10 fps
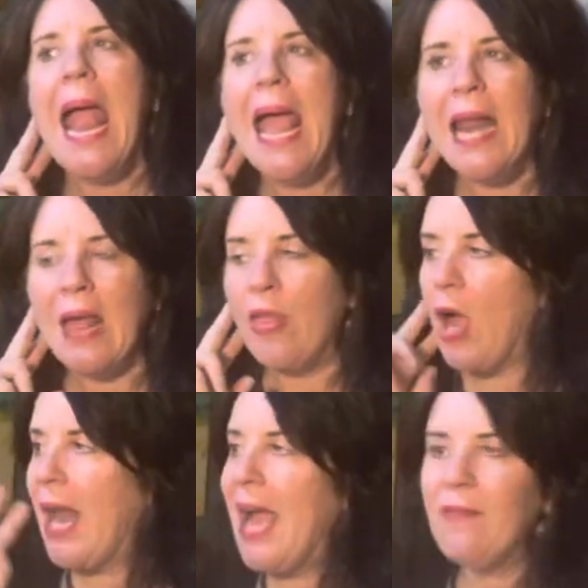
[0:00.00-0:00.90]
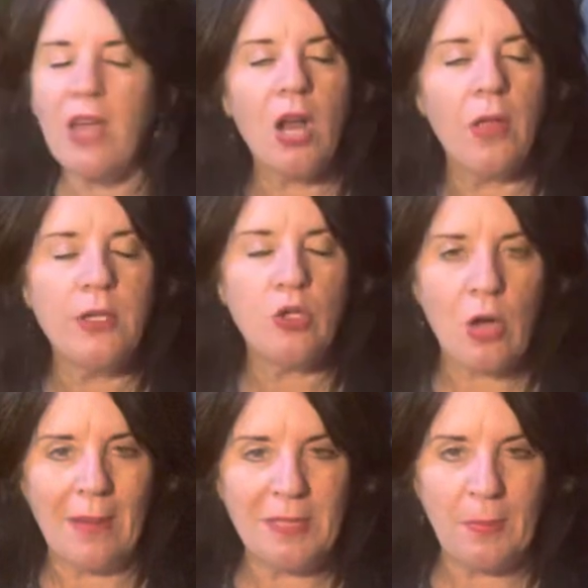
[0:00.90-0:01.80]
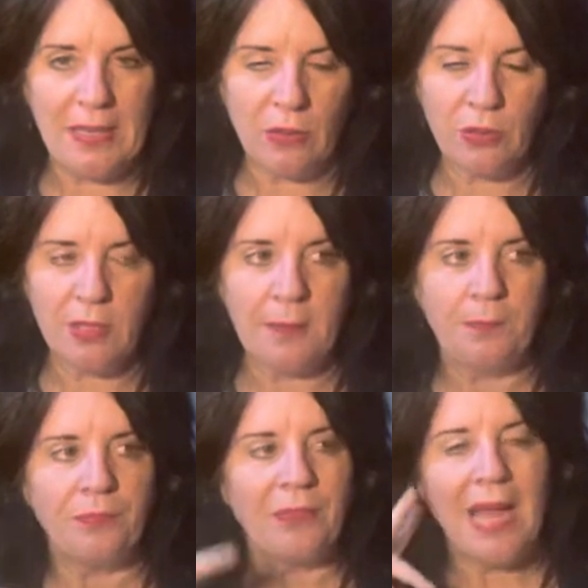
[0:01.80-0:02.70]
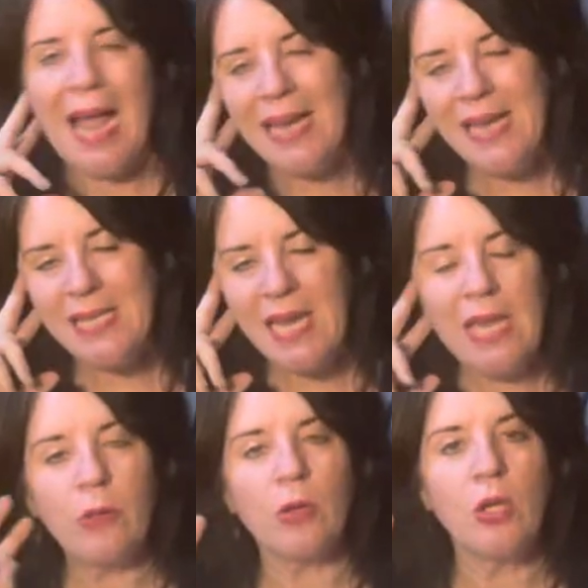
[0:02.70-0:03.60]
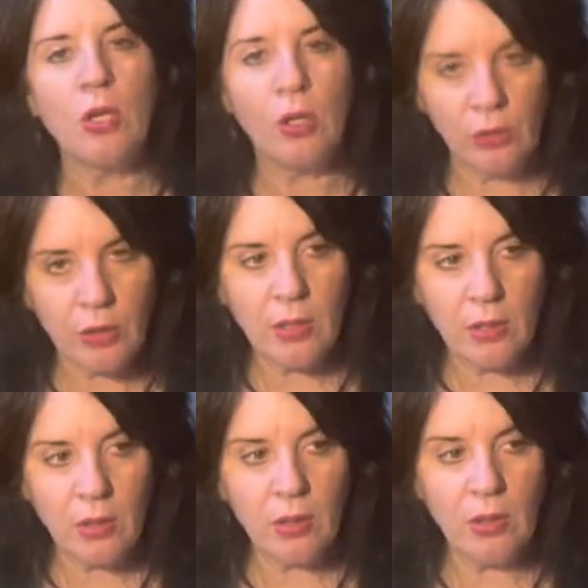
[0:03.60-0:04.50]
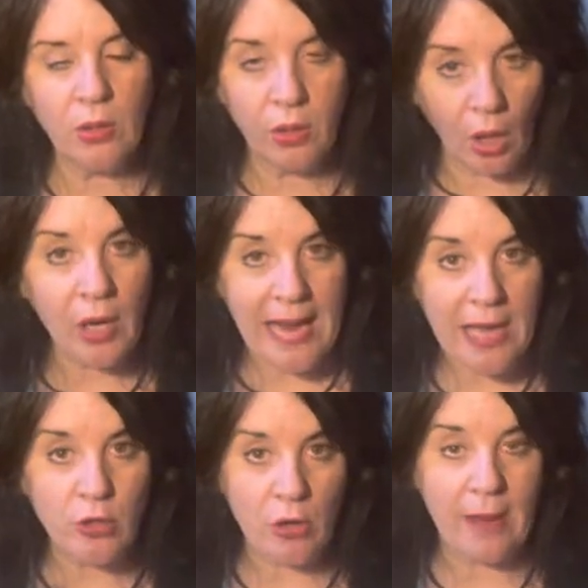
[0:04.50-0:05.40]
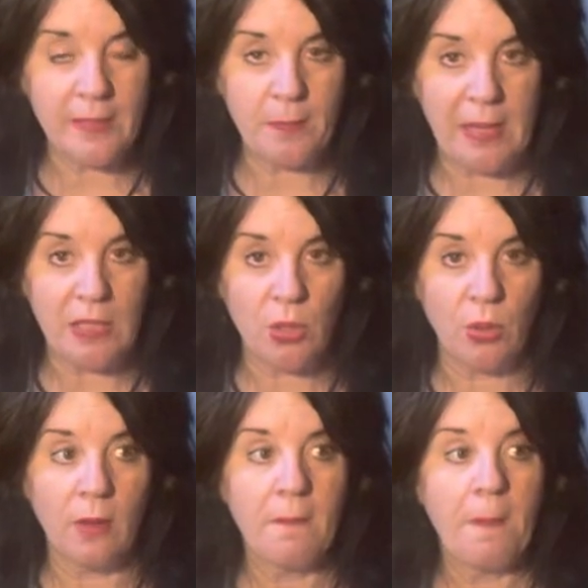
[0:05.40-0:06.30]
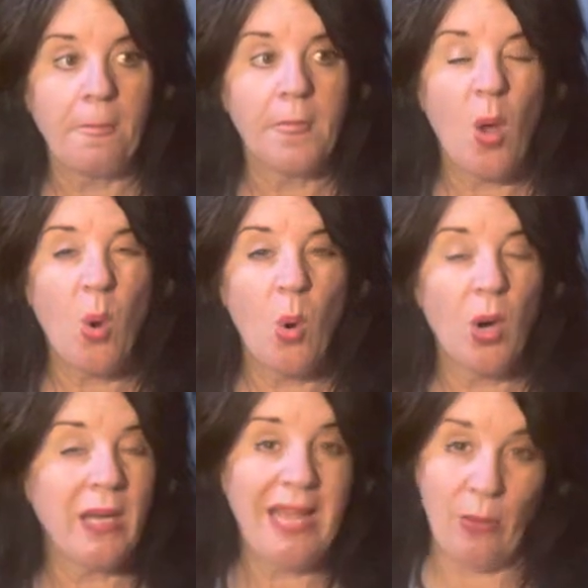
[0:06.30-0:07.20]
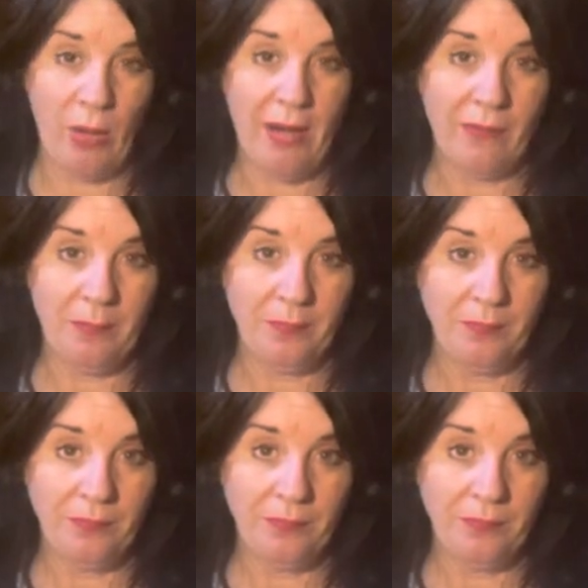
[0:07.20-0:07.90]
And I thought, I've got all these drop spindles. I need to either learn how to drop spindle or get rid of them.